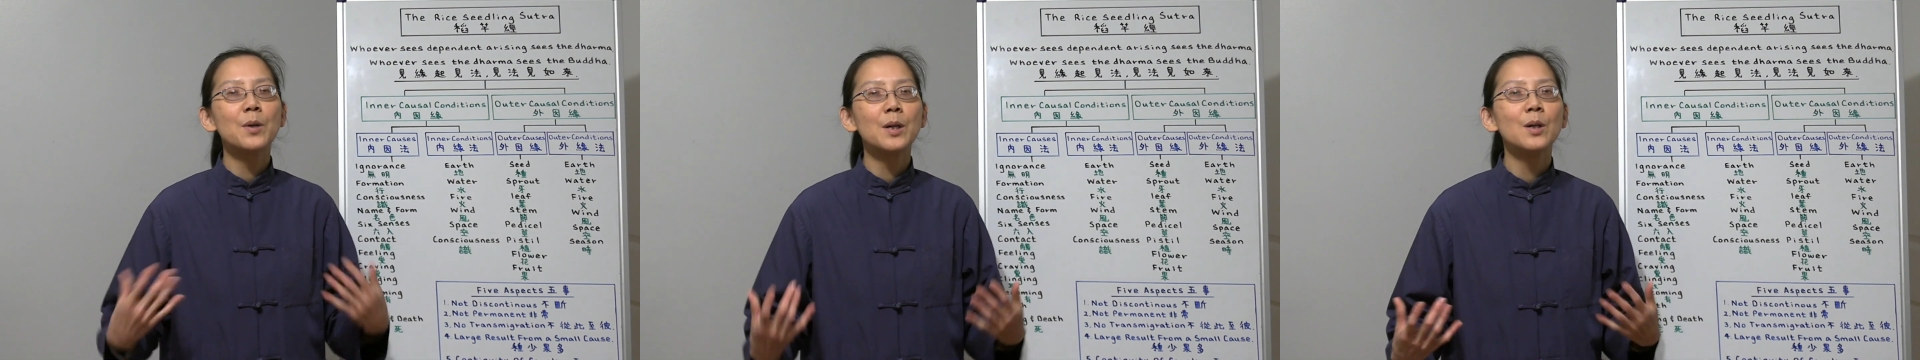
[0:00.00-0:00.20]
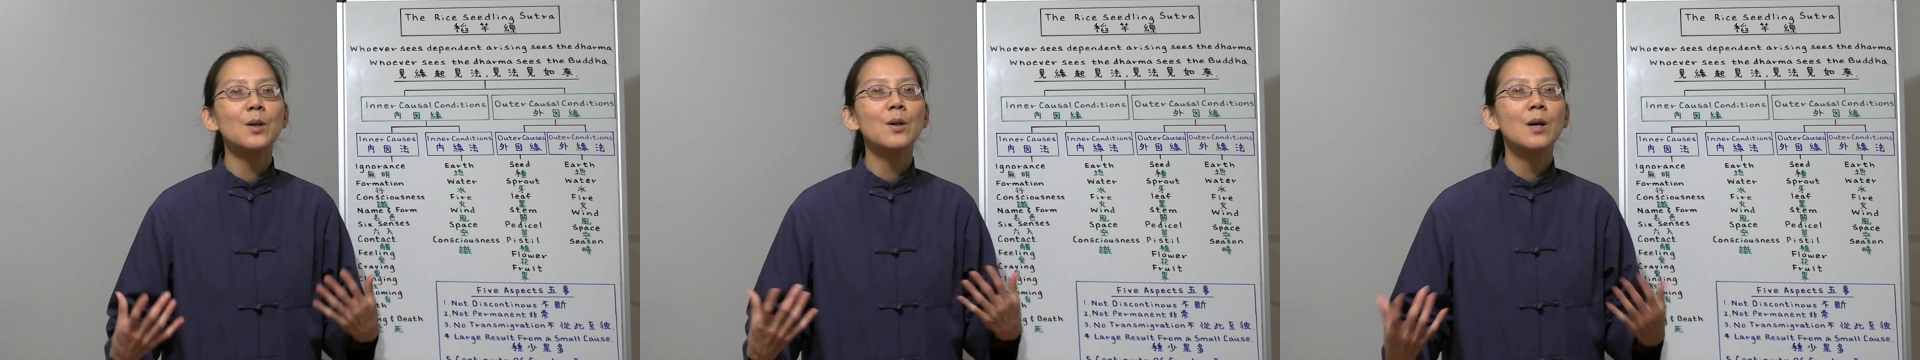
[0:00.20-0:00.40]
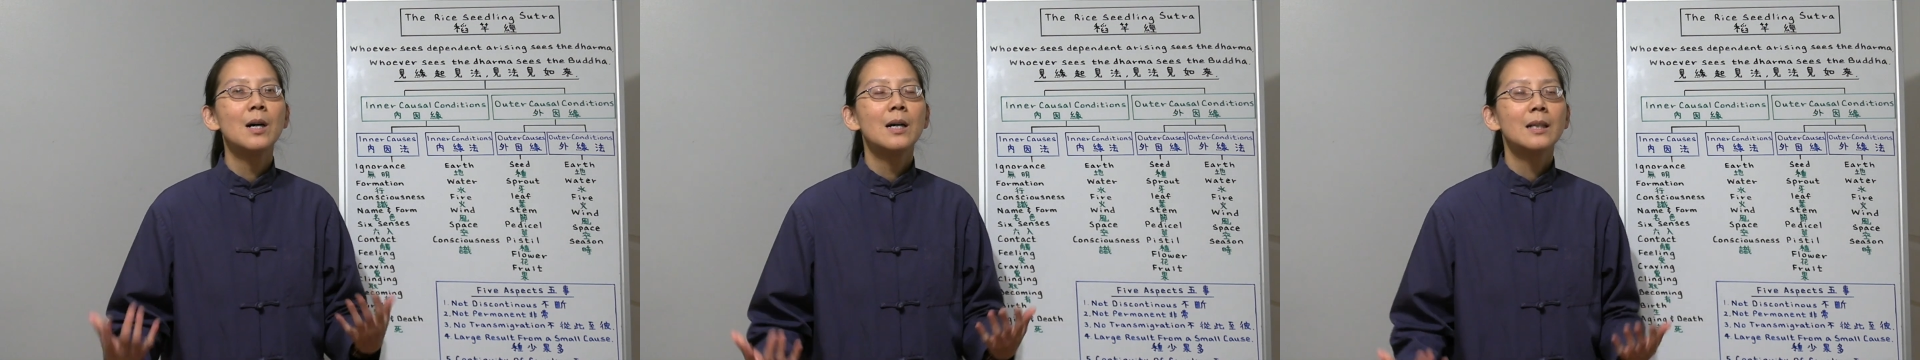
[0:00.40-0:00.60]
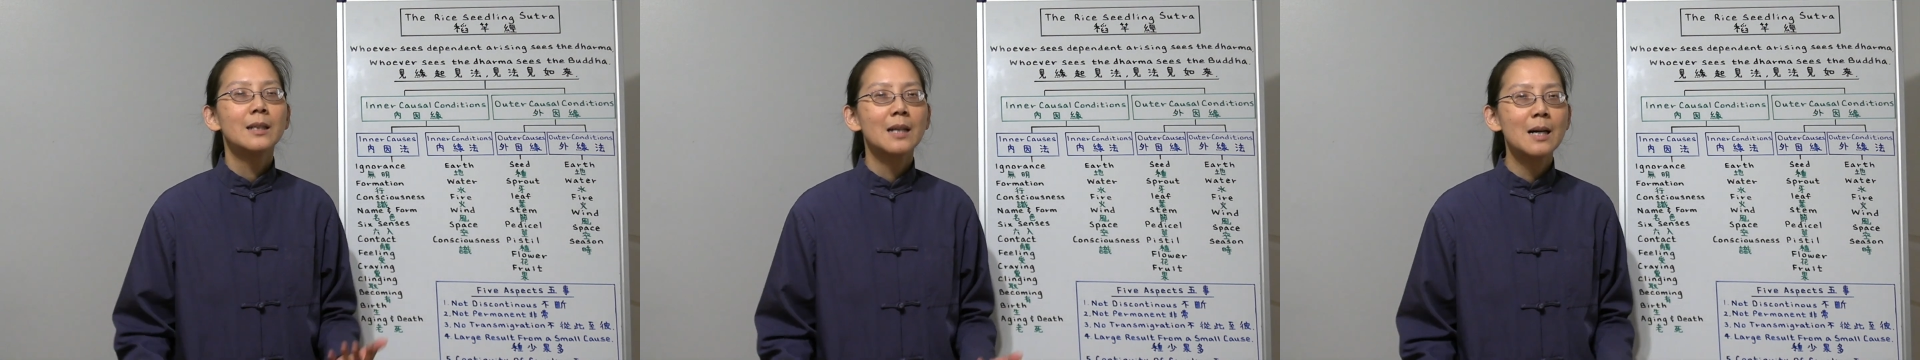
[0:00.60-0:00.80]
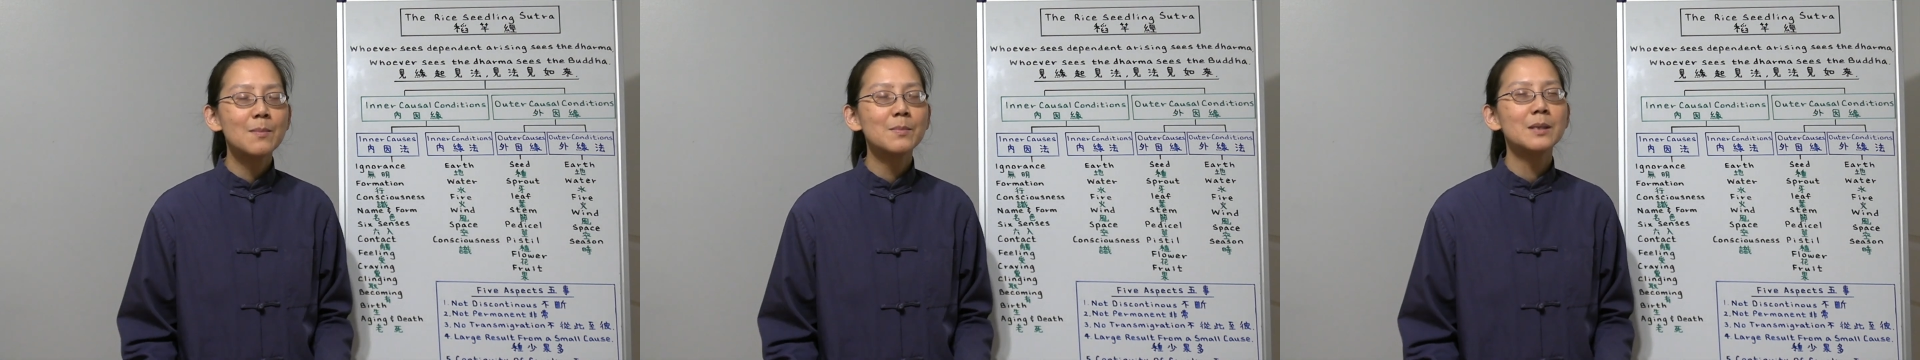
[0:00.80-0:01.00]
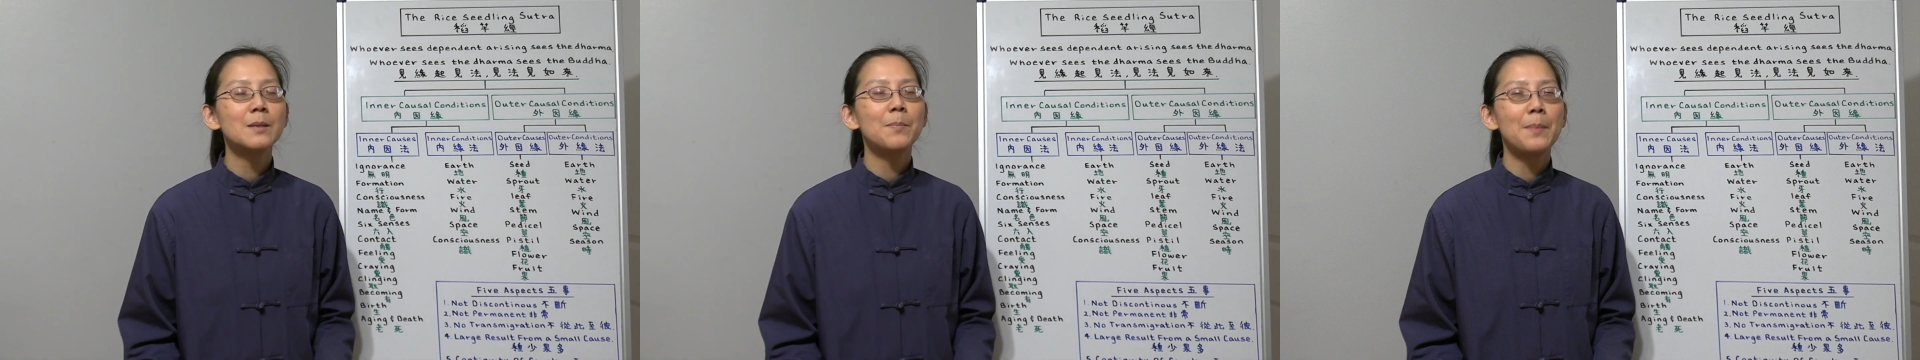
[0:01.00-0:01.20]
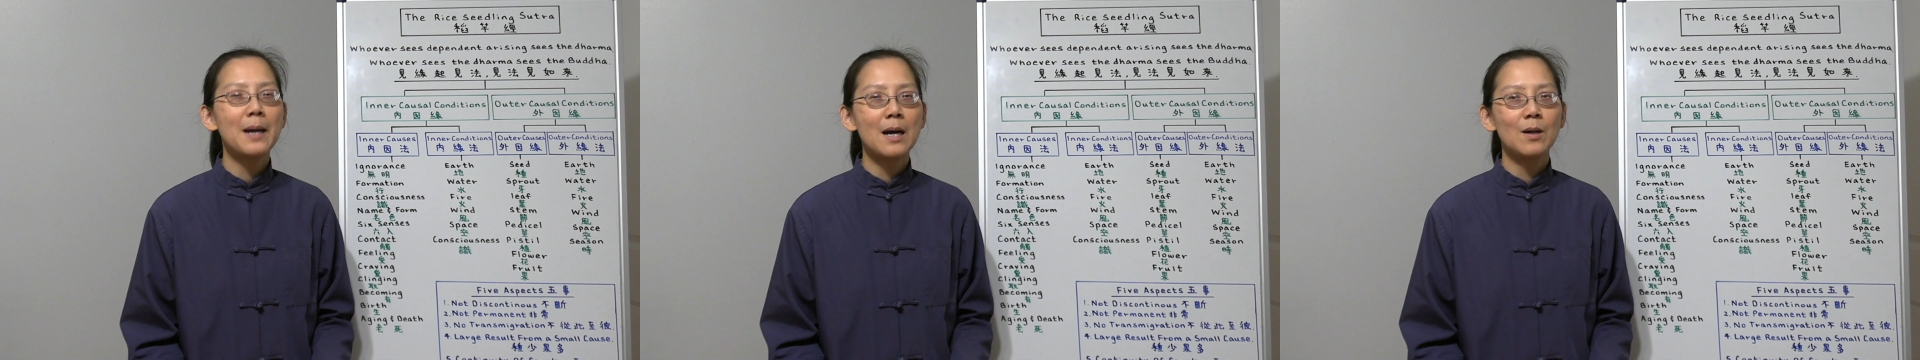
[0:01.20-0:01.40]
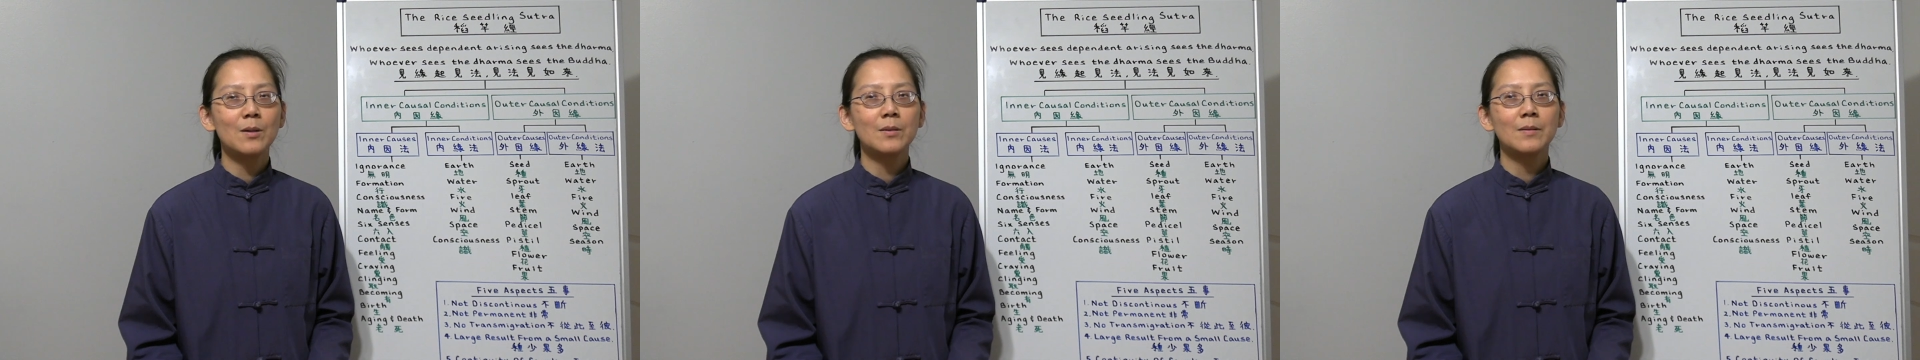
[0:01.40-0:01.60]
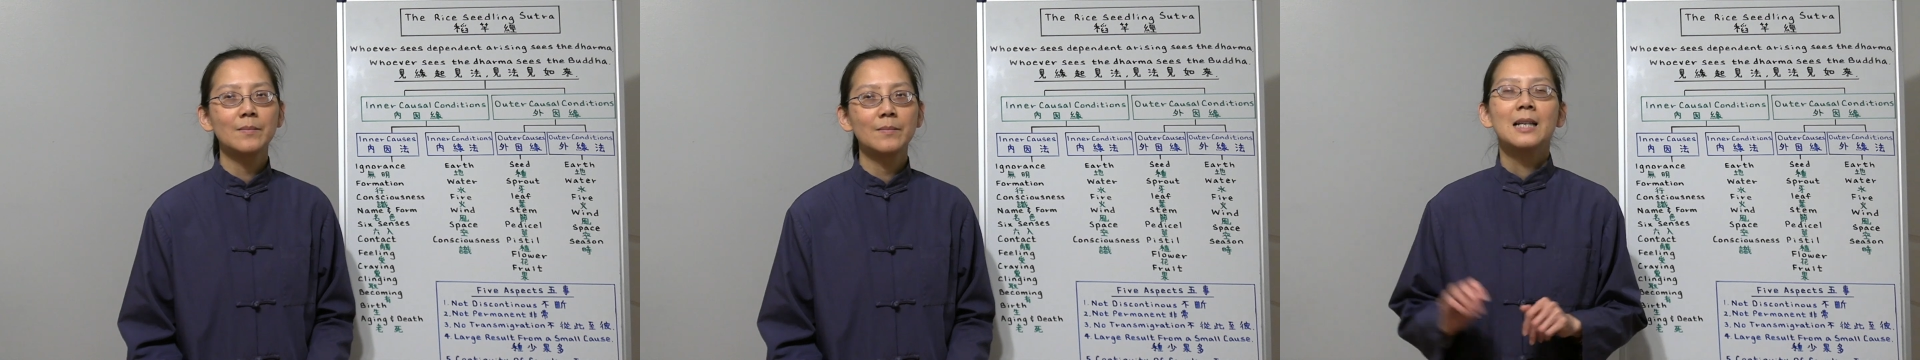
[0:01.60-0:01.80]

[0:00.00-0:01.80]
world comes about.